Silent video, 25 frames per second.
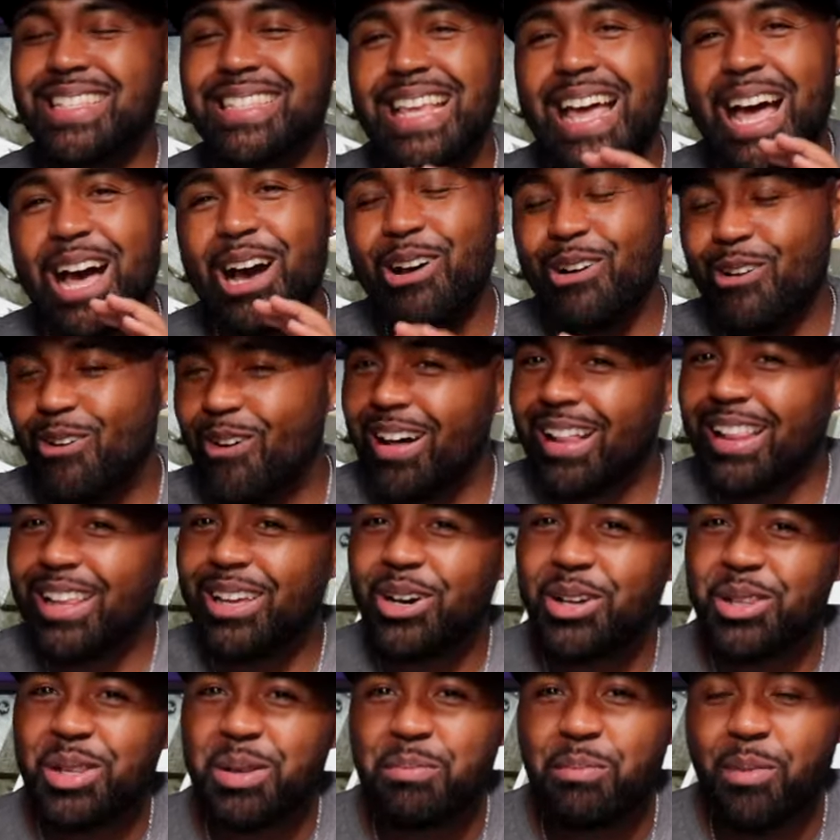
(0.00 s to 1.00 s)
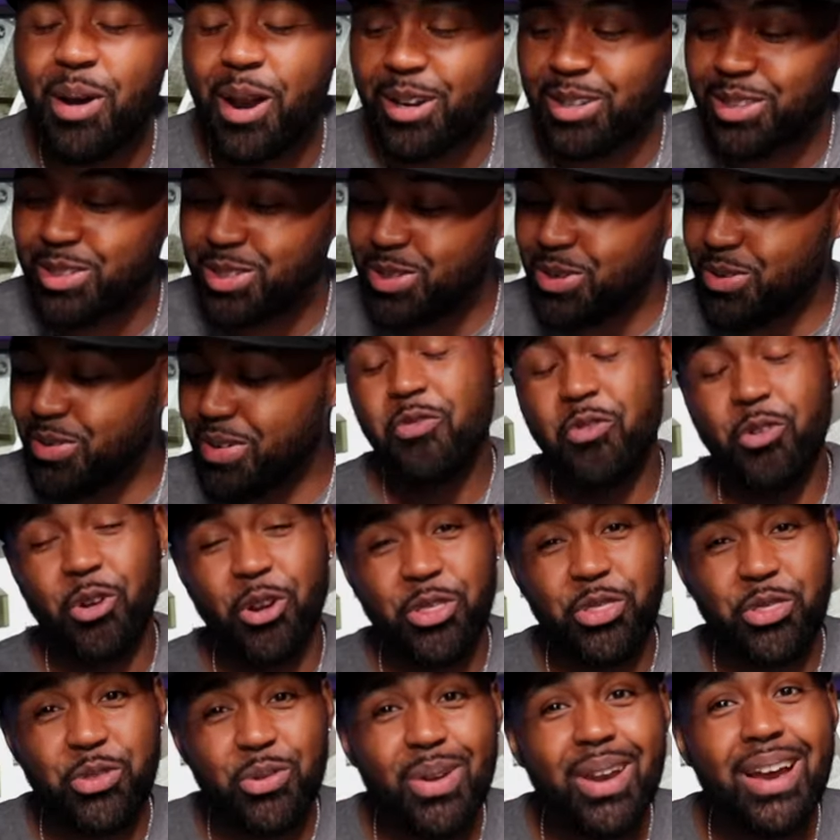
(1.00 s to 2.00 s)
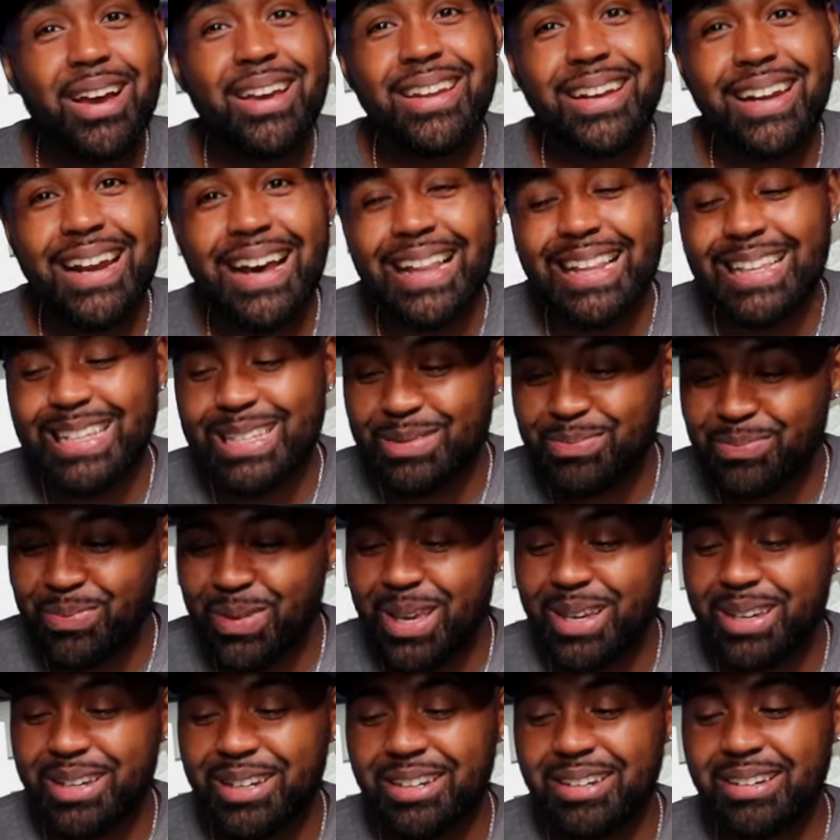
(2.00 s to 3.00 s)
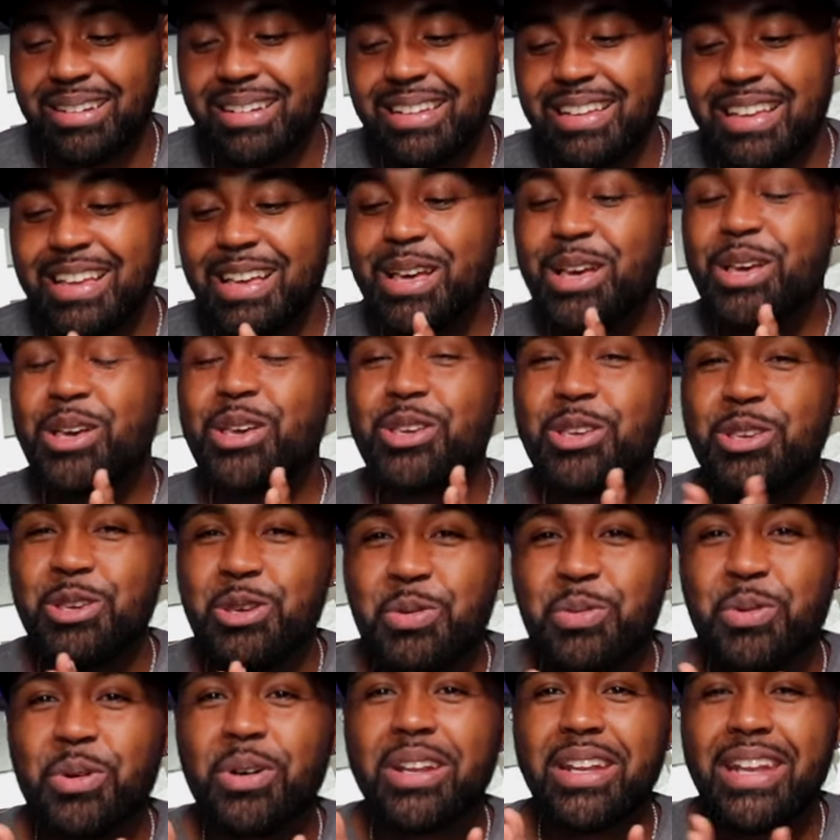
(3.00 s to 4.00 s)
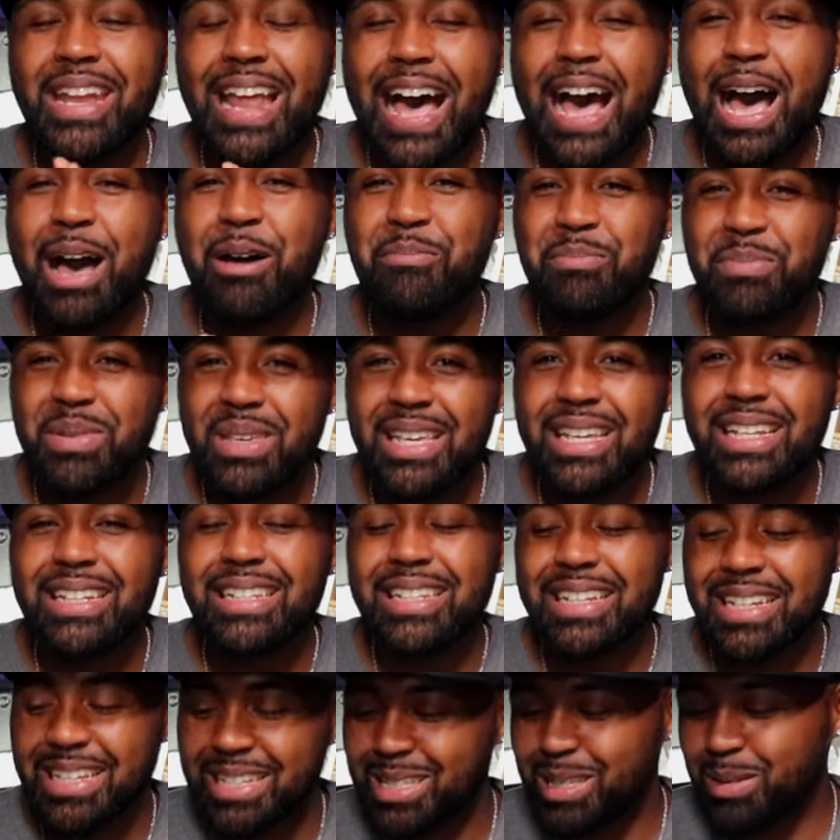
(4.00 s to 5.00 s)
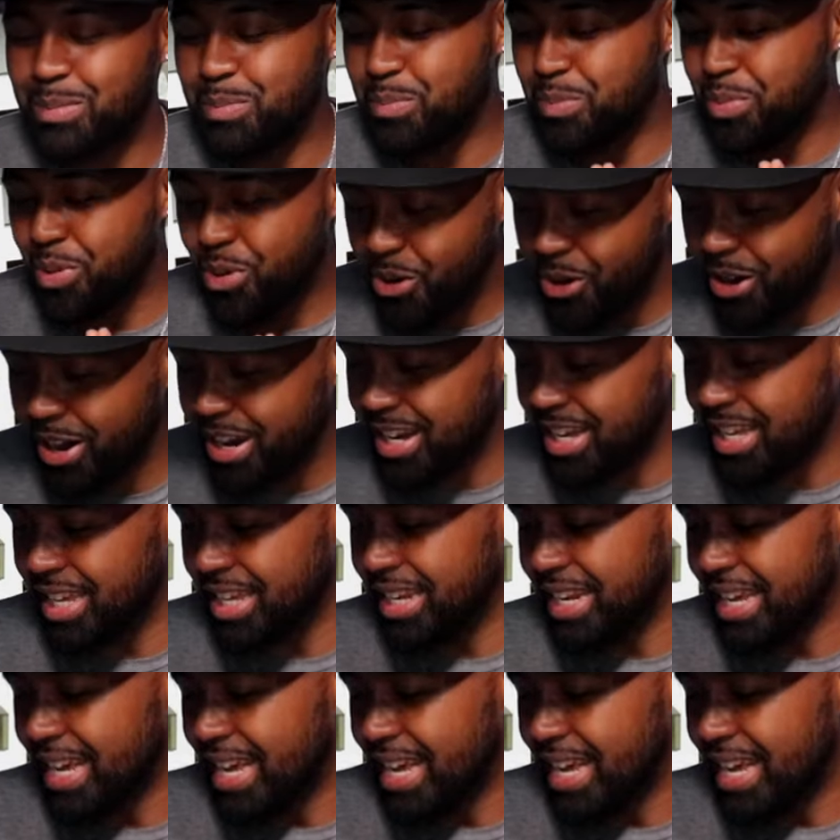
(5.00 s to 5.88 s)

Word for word: sound quality on the Mark two. For a three hundred dollar speaker, you will not be disappointed.